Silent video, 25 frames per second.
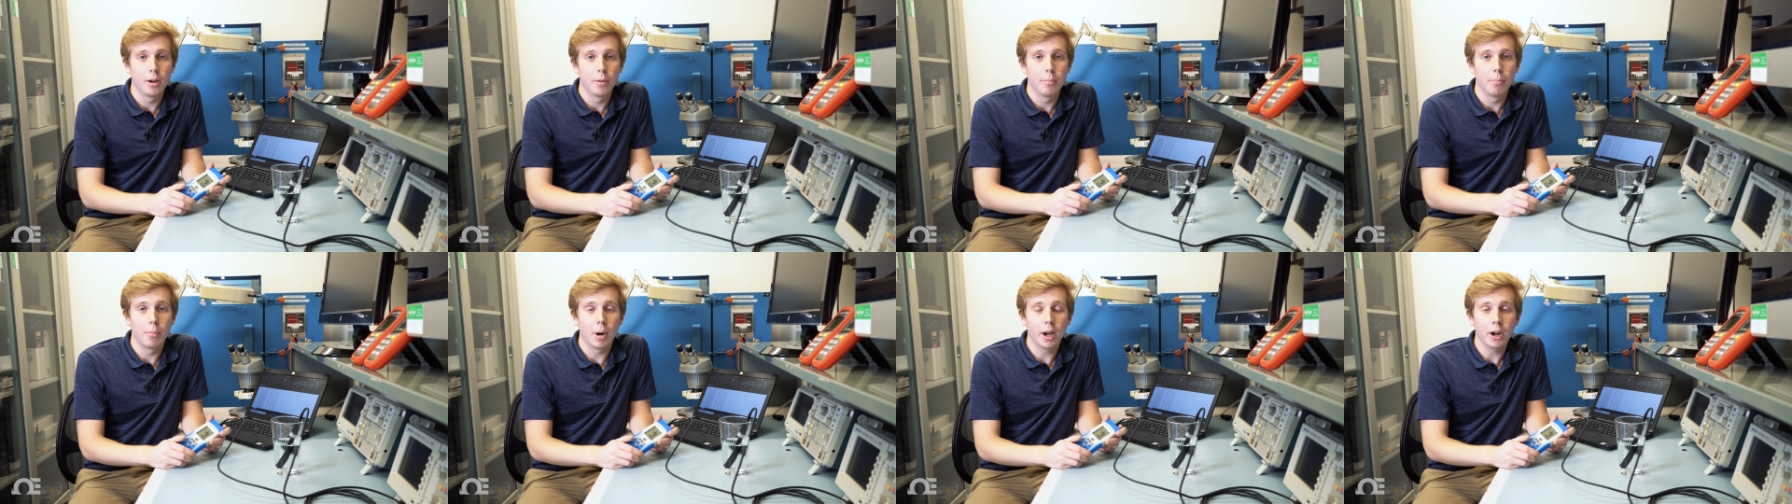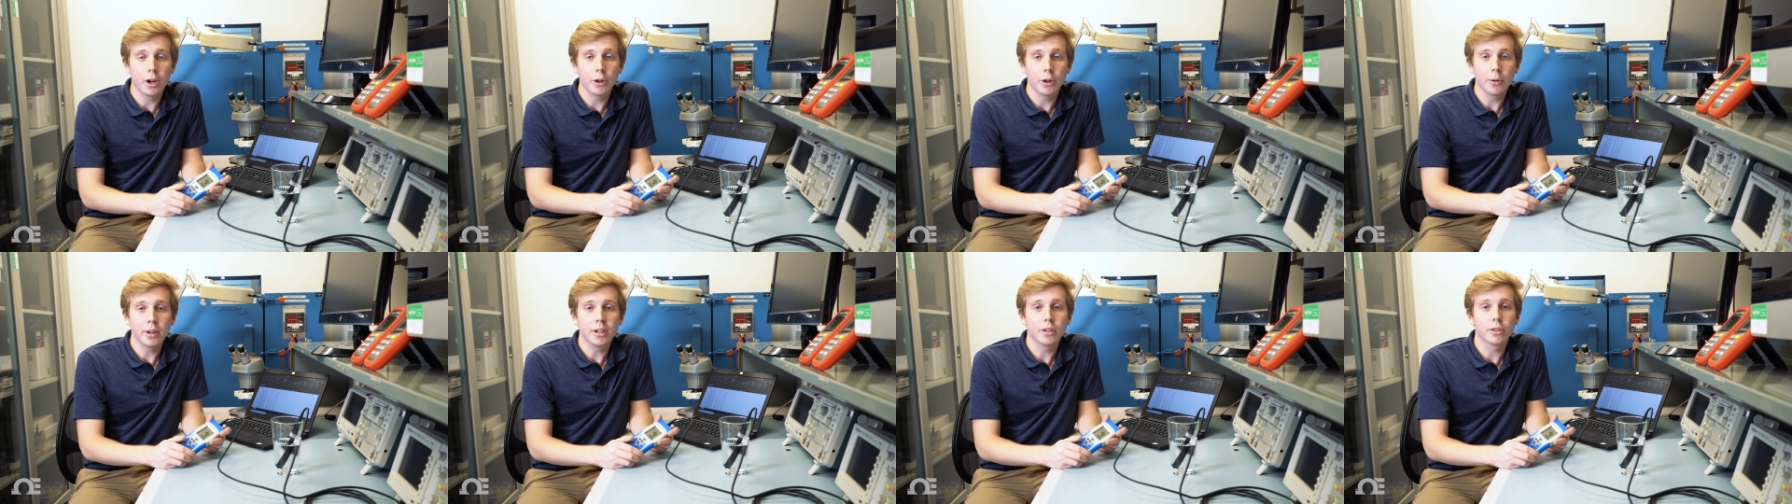
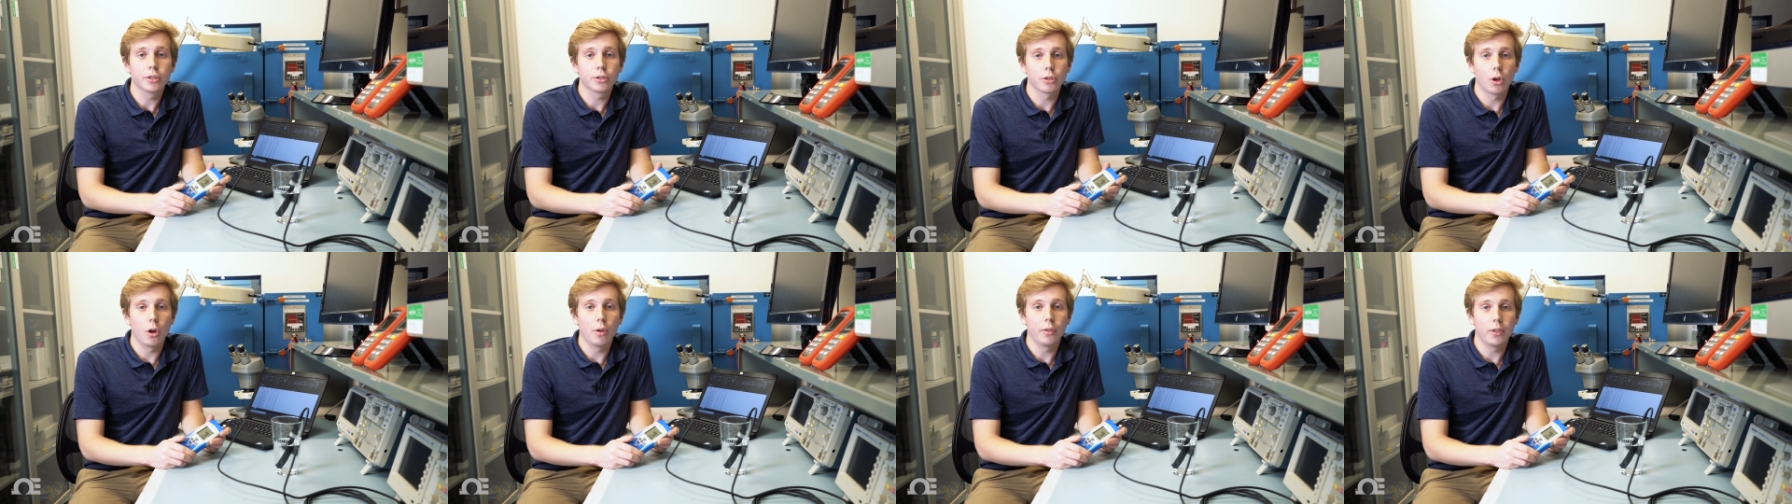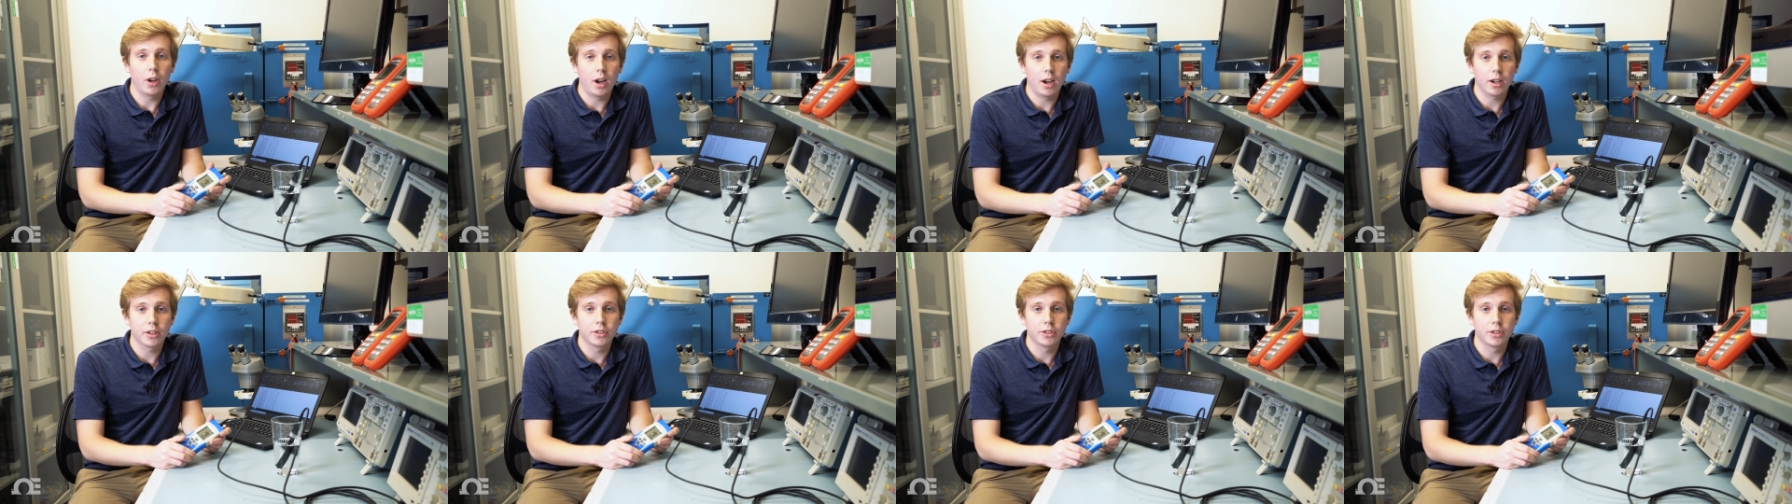Monitoring dissolved
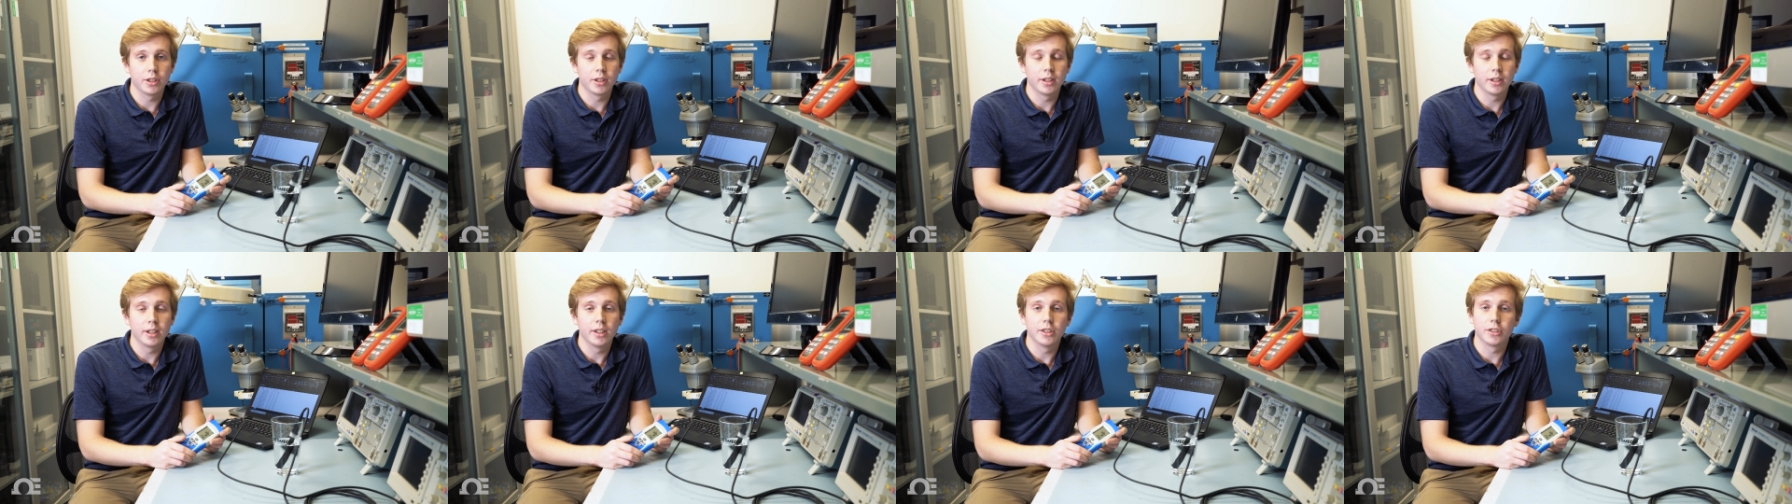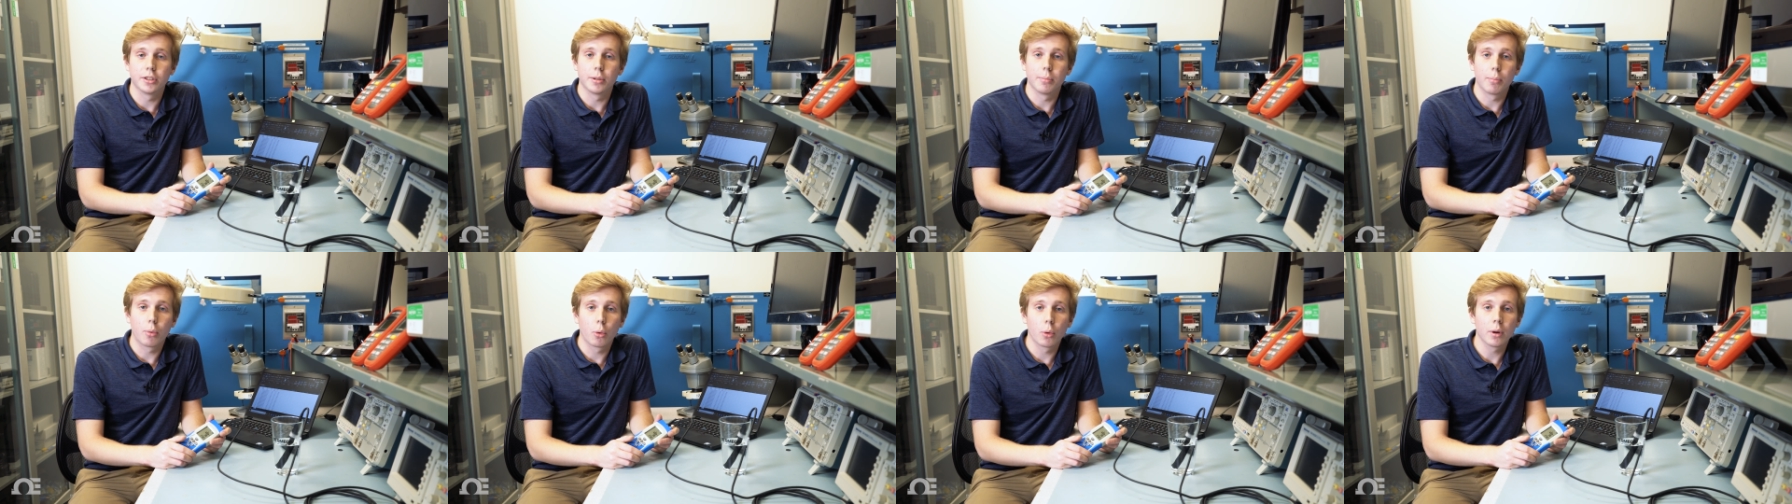oxygen is
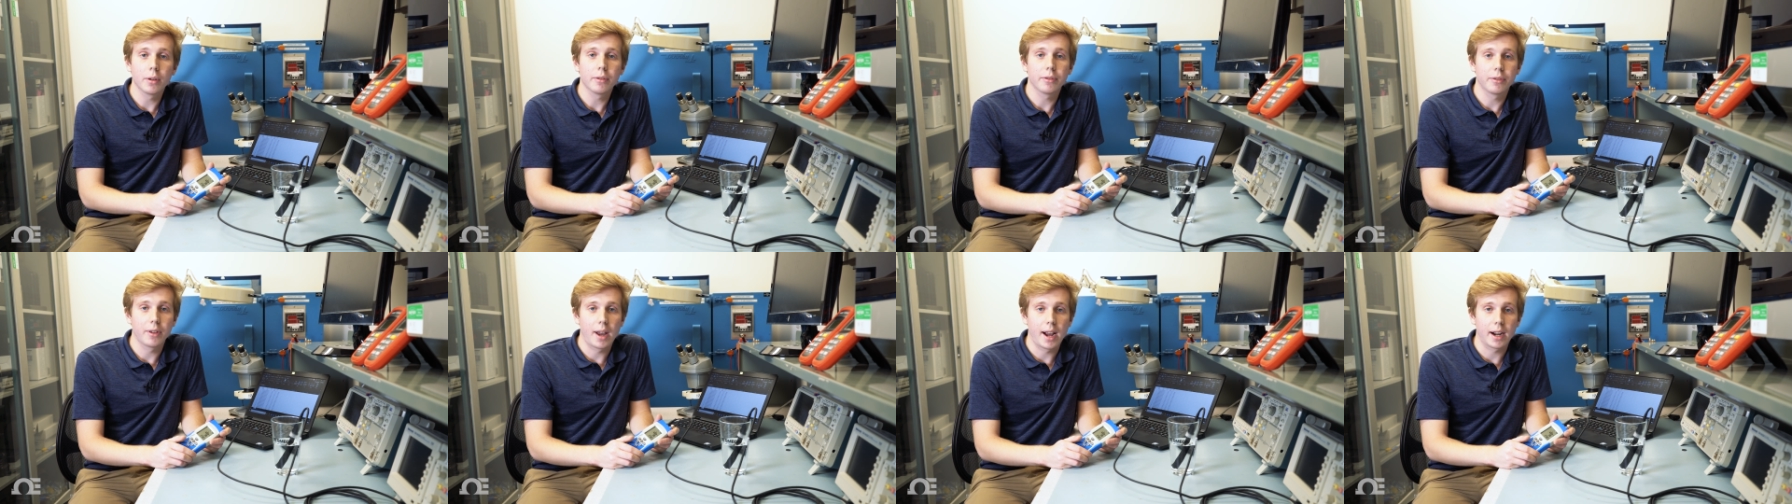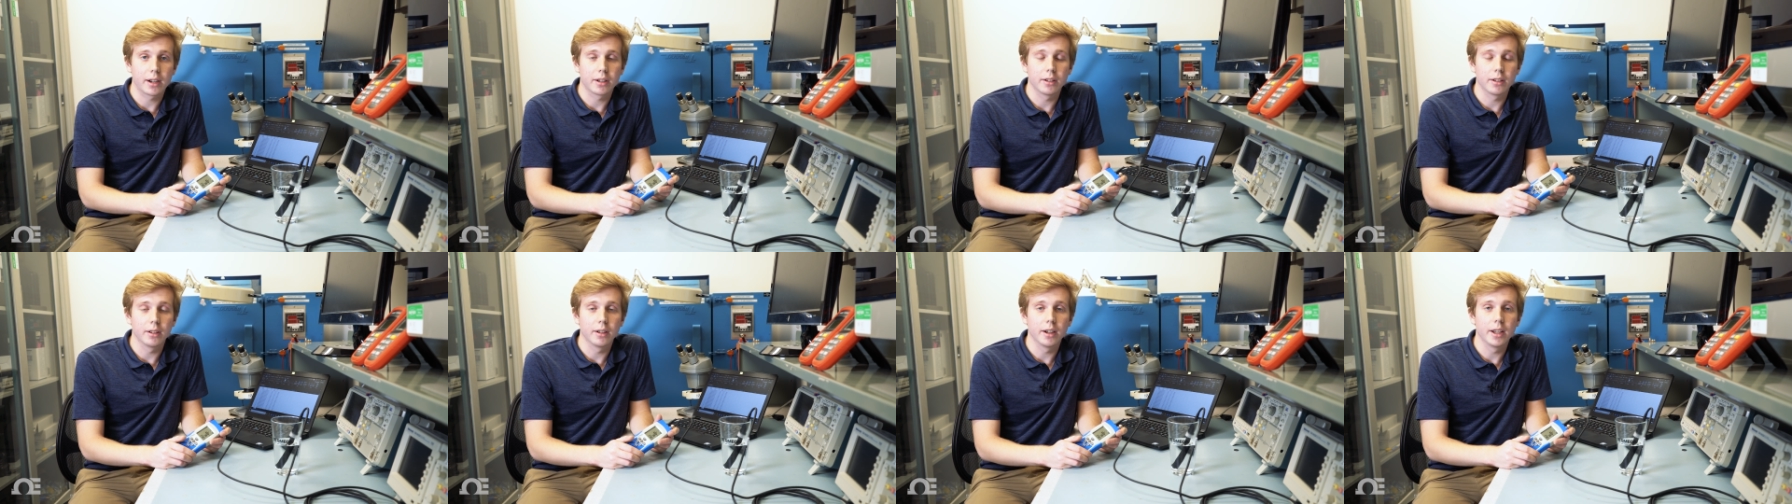an important
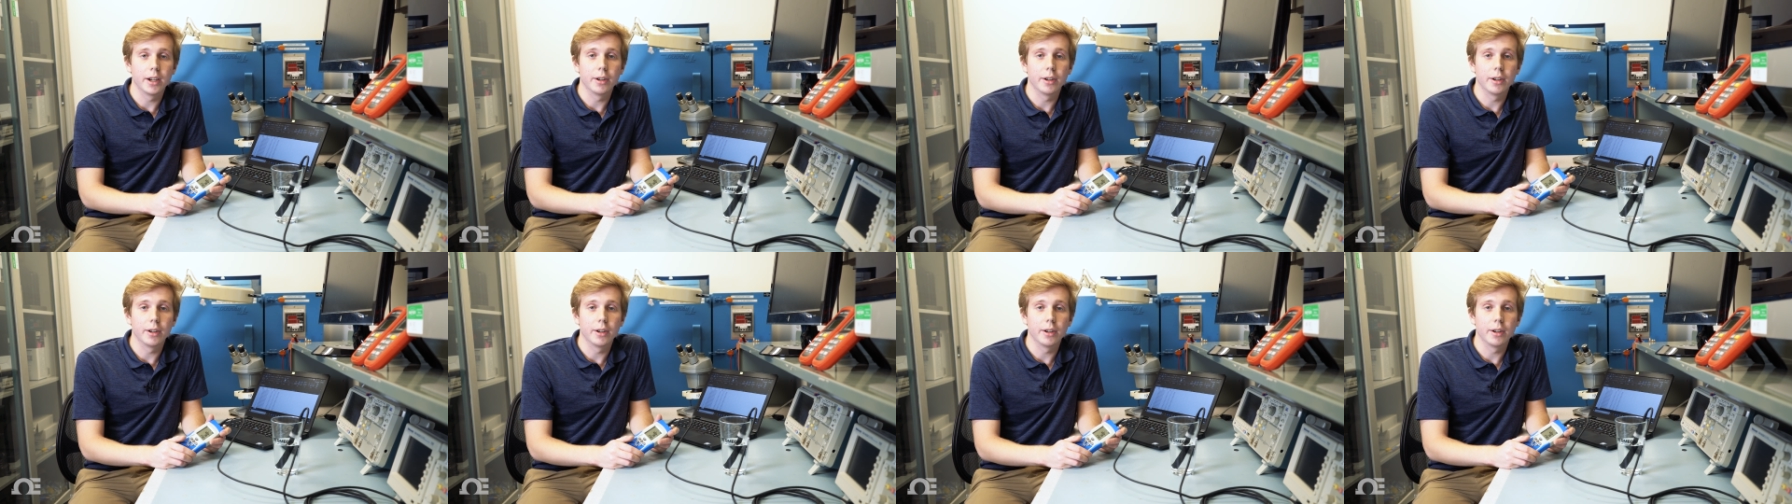factor